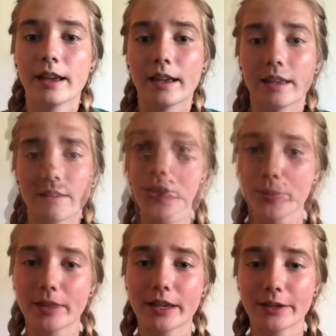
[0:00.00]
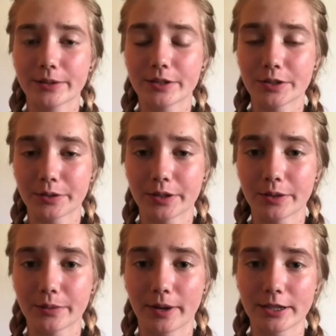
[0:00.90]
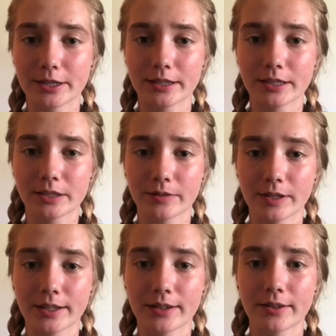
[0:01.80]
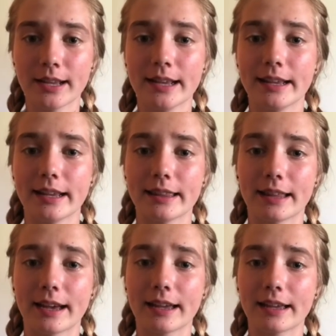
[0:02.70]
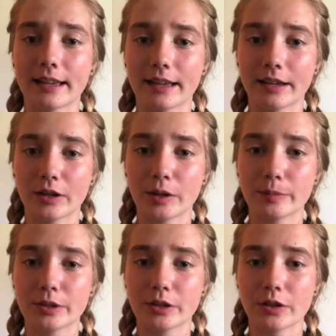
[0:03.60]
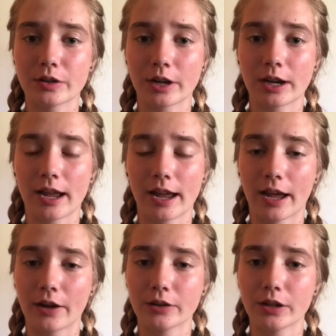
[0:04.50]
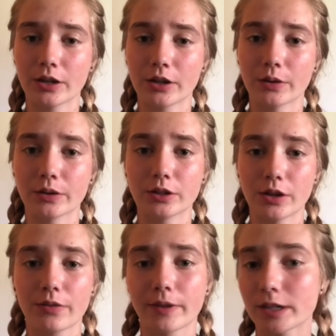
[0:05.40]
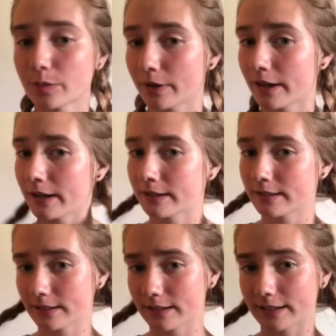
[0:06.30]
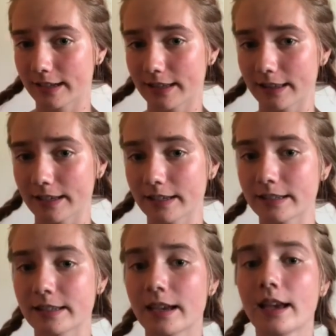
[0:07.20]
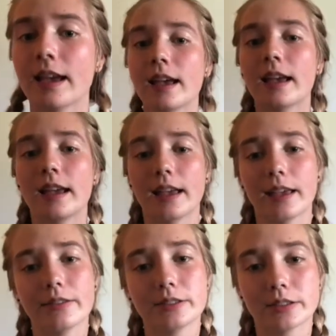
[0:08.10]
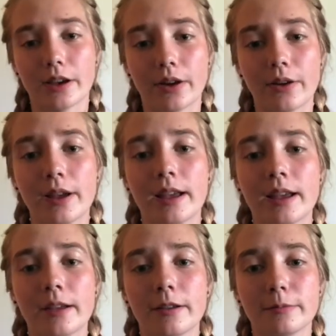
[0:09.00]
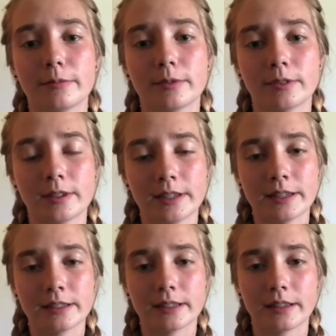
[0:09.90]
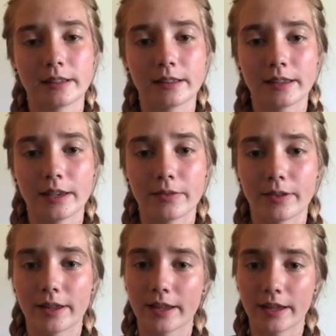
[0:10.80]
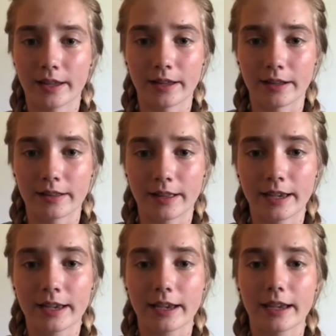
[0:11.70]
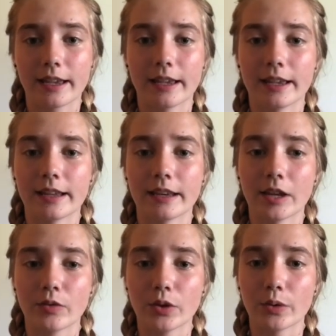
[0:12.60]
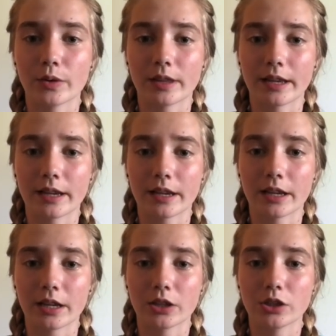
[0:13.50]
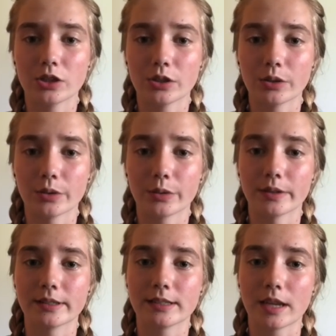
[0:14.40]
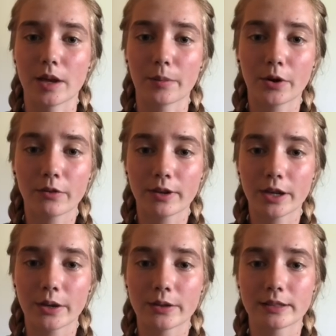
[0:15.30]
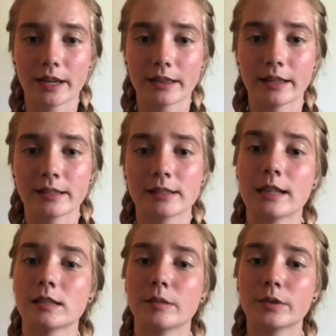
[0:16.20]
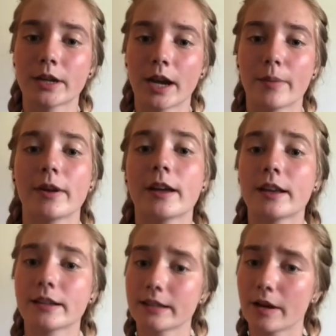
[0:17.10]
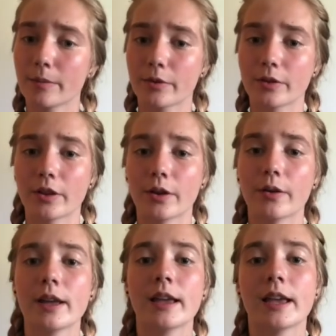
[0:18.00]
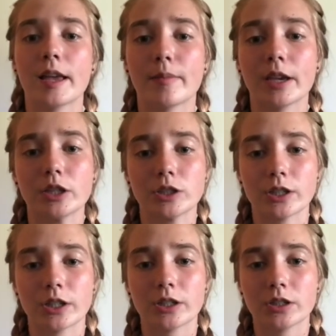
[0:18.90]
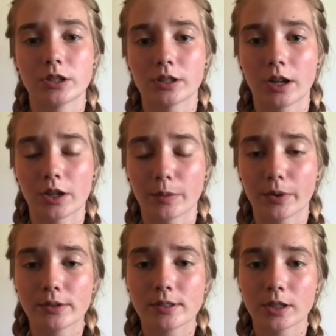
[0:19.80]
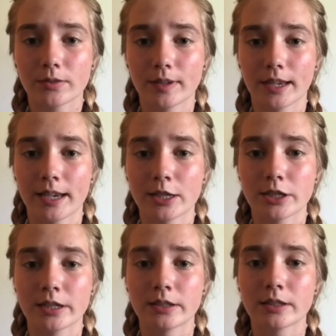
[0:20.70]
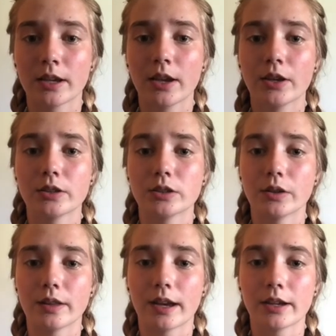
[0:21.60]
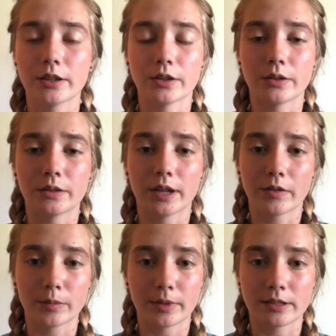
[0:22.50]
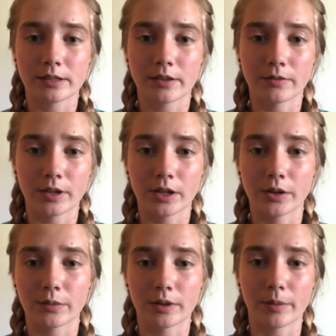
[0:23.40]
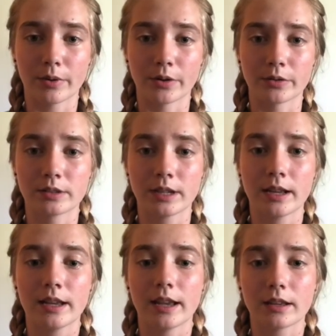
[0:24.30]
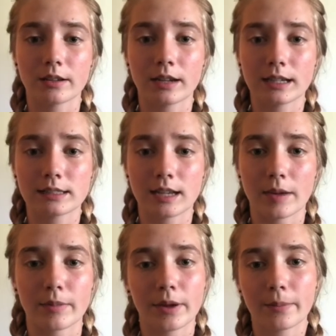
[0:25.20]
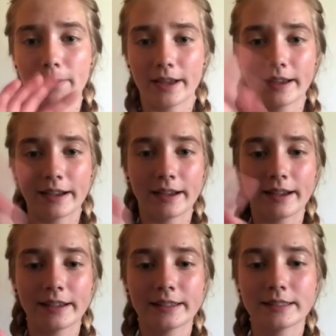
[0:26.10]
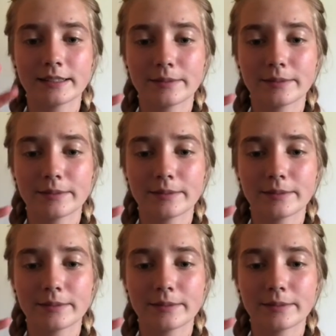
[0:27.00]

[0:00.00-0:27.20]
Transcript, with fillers: I hope that you enjoyed watching this video and that it helped you learn how to do two French braids like these. If so, please leave a like and if you would like to see more videos like this, then subscribe down below and make sure to turn on your post notifications so that you never miss a video when I post. Until next time, bye guys!